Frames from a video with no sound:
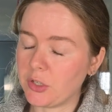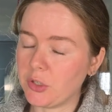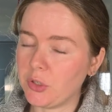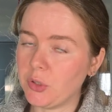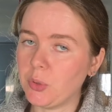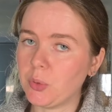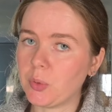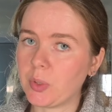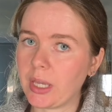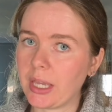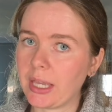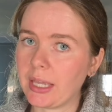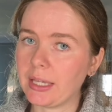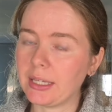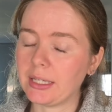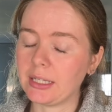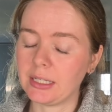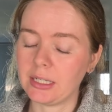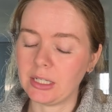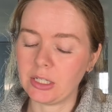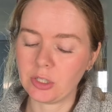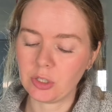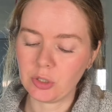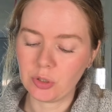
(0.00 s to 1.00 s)
you
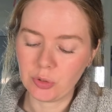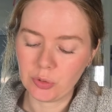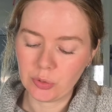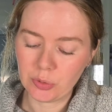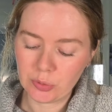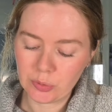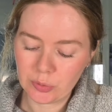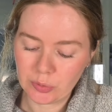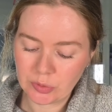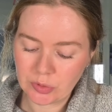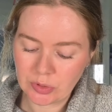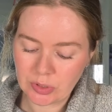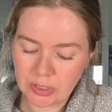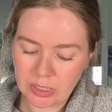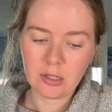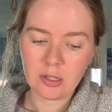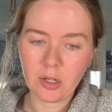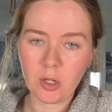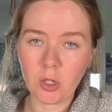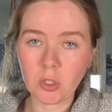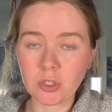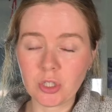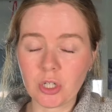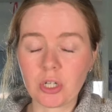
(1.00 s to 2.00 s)
can use
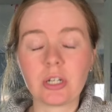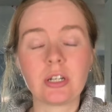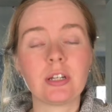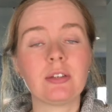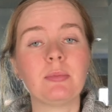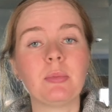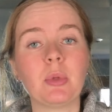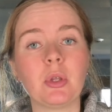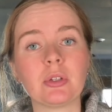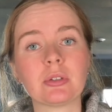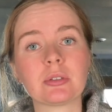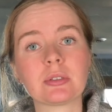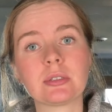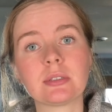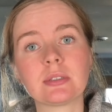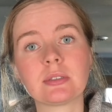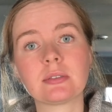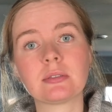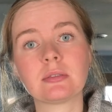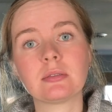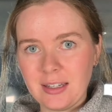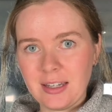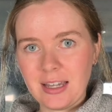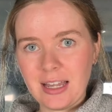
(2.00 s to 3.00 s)
alternative
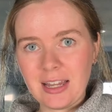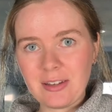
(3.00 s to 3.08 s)
milks.